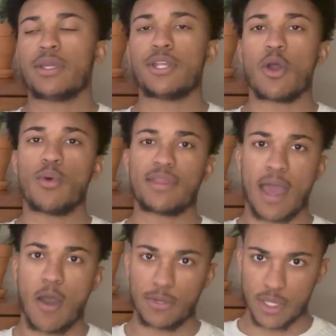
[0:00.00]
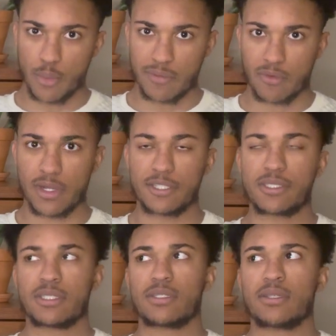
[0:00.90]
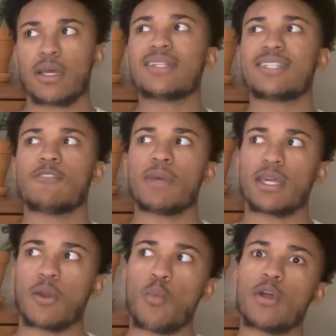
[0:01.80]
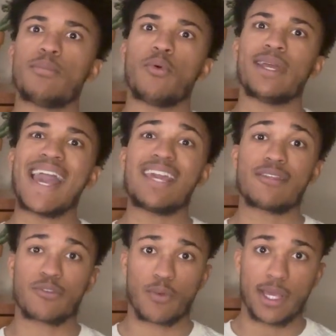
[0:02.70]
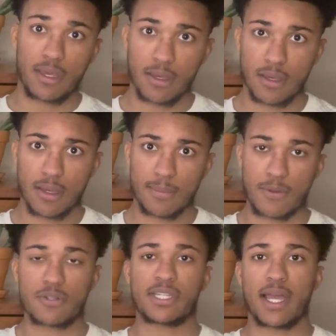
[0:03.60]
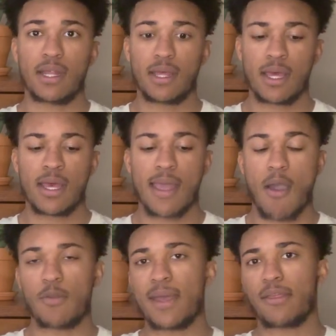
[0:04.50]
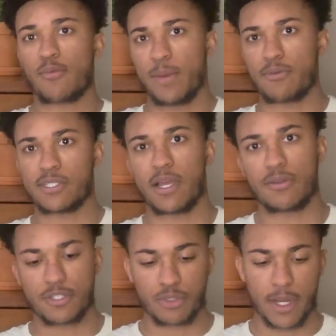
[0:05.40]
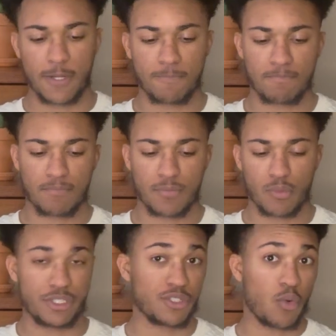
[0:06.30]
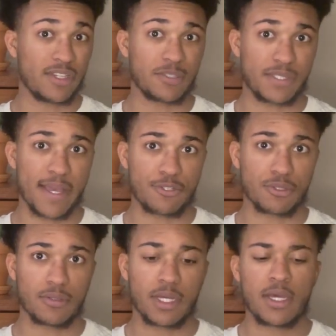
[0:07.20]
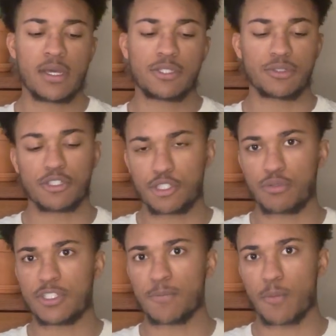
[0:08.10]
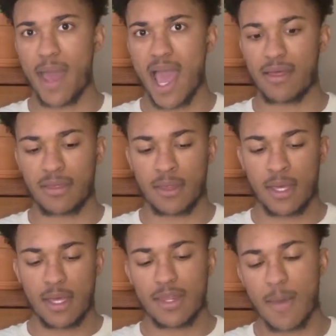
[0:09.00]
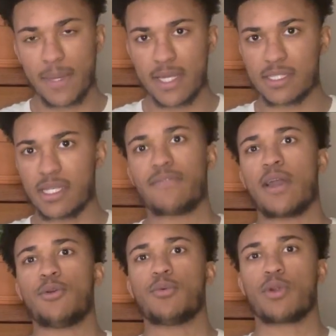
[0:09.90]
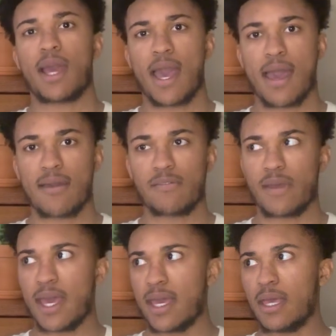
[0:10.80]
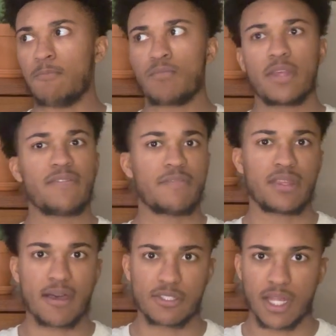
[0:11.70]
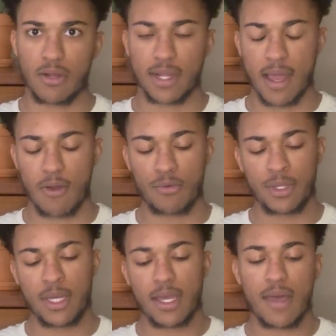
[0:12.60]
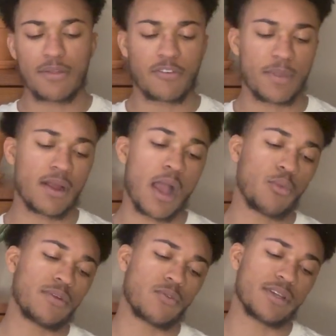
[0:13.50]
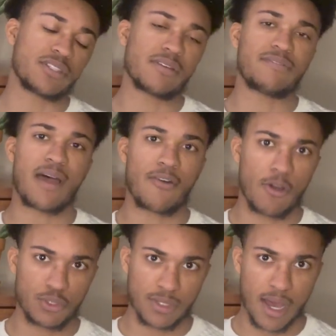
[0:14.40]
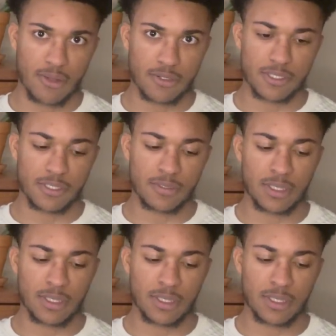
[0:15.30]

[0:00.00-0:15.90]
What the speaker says: with how much I would have risked, instead of making 1.83%, I would make 3% on this trade, which is quite substantial. So just to do simple math, that means if I were to have a $50,000 account, and then from there I would have risked $500,